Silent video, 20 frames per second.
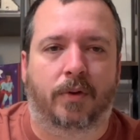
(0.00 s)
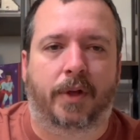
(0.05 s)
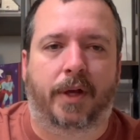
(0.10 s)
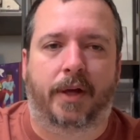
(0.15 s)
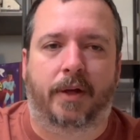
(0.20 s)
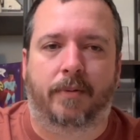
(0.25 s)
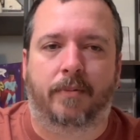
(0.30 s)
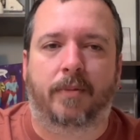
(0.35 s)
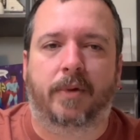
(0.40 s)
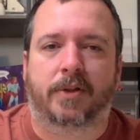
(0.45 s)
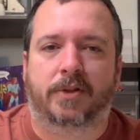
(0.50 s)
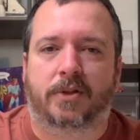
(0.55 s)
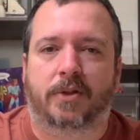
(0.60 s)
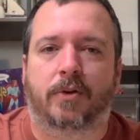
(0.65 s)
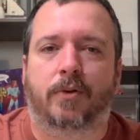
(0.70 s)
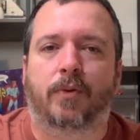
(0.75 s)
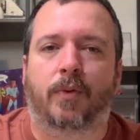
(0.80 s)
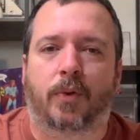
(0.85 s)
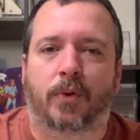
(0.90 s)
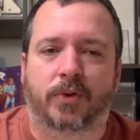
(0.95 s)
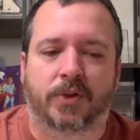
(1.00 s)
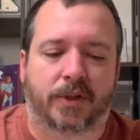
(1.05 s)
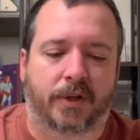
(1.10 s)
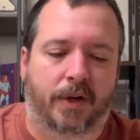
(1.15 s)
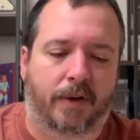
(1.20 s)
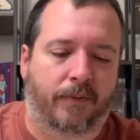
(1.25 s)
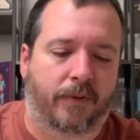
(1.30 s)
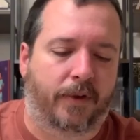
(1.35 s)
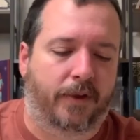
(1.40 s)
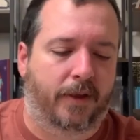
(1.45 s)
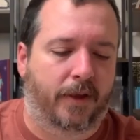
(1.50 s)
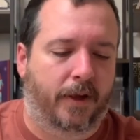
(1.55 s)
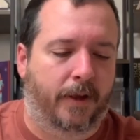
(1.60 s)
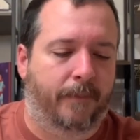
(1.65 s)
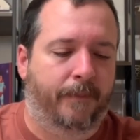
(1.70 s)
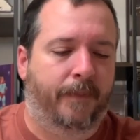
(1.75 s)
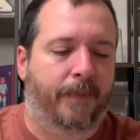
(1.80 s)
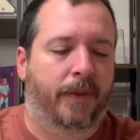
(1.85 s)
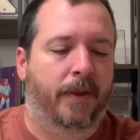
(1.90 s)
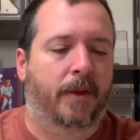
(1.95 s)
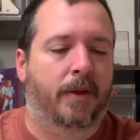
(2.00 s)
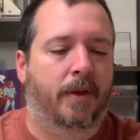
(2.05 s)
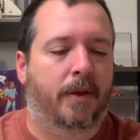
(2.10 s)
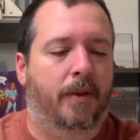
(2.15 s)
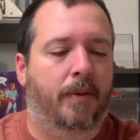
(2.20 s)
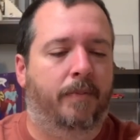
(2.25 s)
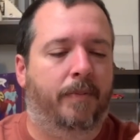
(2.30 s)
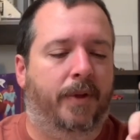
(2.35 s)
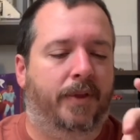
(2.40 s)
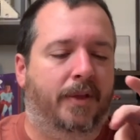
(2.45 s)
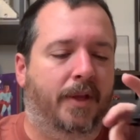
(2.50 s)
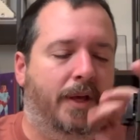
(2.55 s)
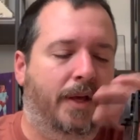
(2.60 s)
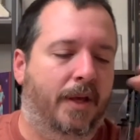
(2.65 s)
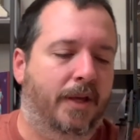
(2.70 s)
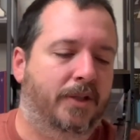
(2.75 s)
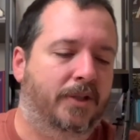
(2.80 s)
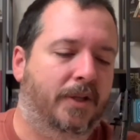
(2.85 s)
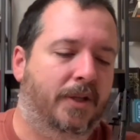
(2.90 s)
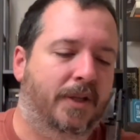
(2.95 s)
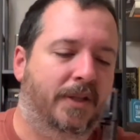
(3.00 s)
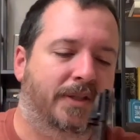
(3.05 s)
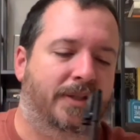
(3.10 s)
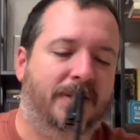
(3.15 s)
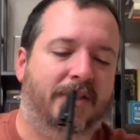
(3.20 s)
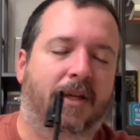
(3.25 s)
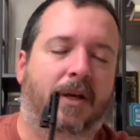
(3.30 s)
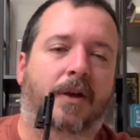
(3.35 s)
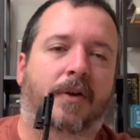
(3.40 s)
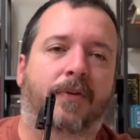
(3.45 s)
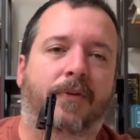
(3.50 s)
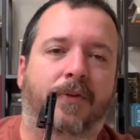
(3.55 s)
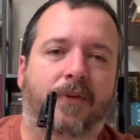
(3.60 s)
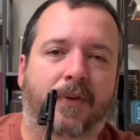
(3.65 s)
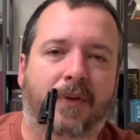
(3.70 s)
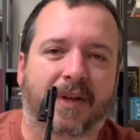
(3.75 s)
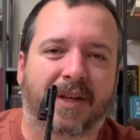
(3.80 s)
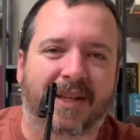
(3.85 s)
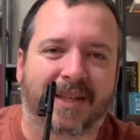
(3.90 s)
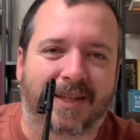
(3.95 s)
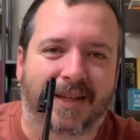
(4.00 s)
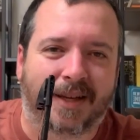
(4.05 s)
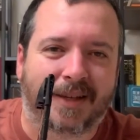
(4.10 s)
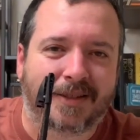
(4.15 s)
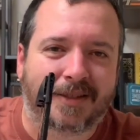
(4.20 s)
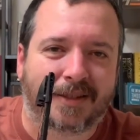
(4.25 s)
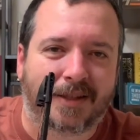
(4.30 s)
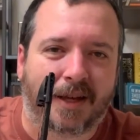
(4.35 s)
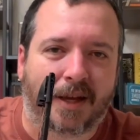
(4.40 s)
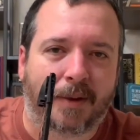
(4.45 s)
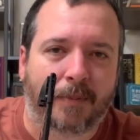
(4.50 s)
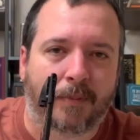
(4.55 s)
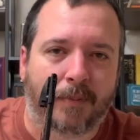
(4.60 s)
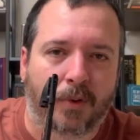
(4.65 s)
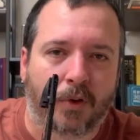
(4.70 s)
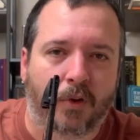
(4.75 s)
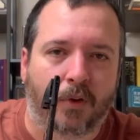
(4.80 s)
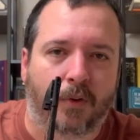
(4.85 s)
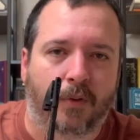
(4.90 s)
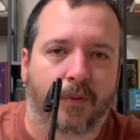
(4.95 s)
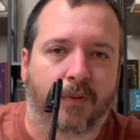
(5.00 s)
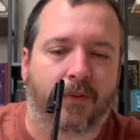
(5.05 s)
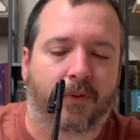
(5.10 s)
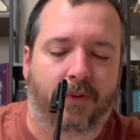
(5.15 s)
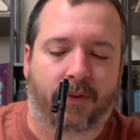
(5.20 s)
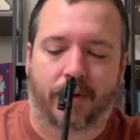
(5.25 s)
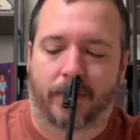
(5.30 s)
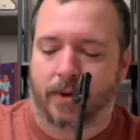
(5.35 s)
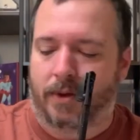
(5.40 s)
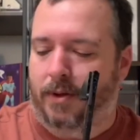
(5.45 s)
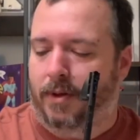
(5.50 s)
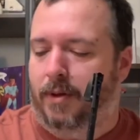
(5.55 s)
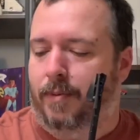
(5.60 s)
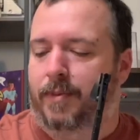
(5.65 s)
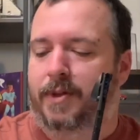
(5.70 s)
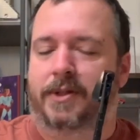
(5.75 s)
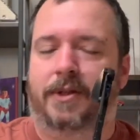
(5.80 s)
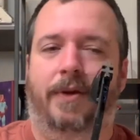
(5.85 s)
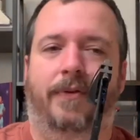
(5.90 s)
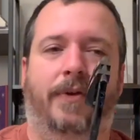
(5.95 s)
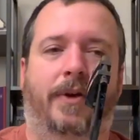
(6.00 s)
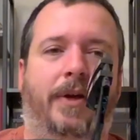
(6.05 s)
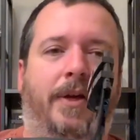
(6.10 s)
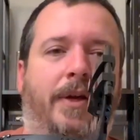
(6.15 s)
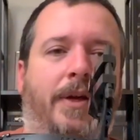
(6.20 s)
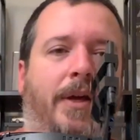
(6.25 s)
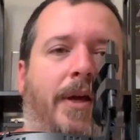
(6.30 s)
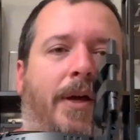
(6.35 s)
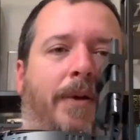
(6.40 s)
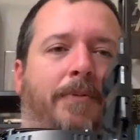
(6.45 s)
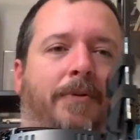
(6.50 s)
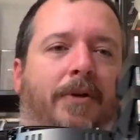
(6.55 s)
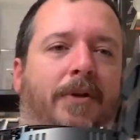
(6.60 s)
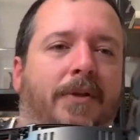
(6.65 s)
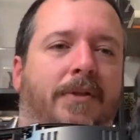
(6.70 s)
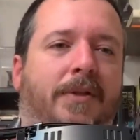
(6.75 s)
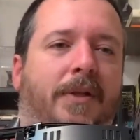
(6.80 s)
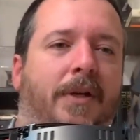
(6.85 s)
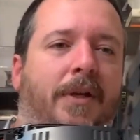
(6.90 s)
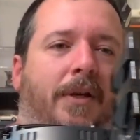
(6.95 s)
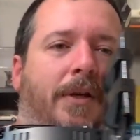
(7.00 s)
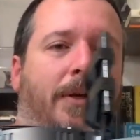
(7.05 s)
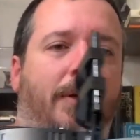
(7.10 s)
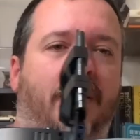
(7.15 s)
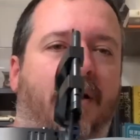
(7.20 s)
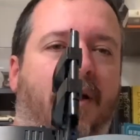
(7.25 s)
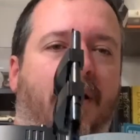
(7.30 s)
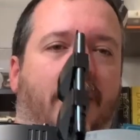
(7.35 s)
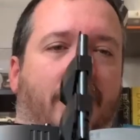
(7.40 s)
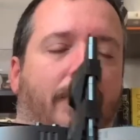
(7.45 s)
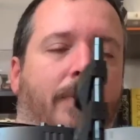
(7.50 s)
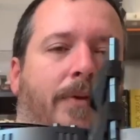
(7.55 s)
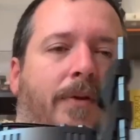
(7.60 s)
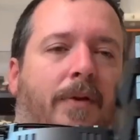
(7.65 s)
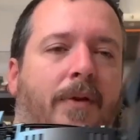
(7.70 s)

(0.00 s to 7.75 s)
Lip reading: Like, it still rolls and everything, but the engine itself does not move. Let me see if I can capture the see how.